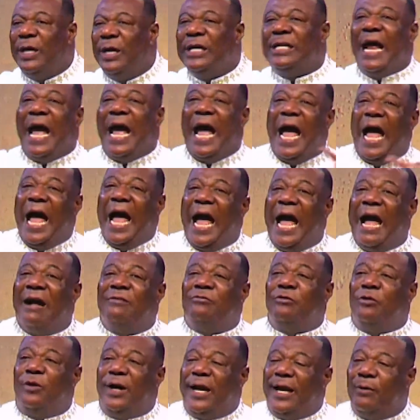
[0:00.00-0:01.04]
with
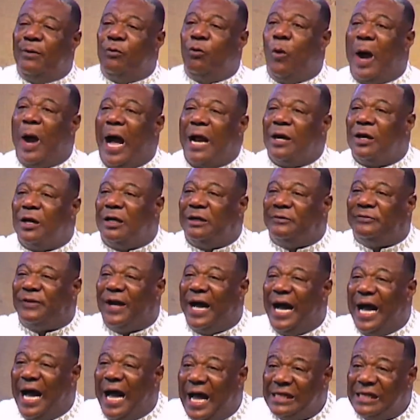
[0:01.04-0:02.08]
every one of
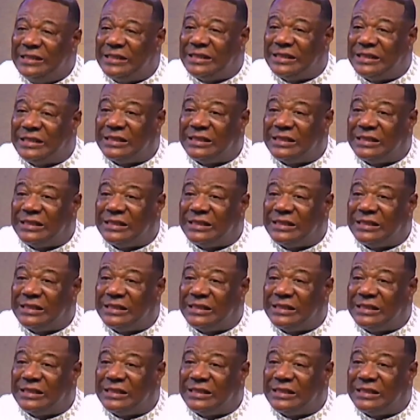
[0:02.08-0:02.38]
us.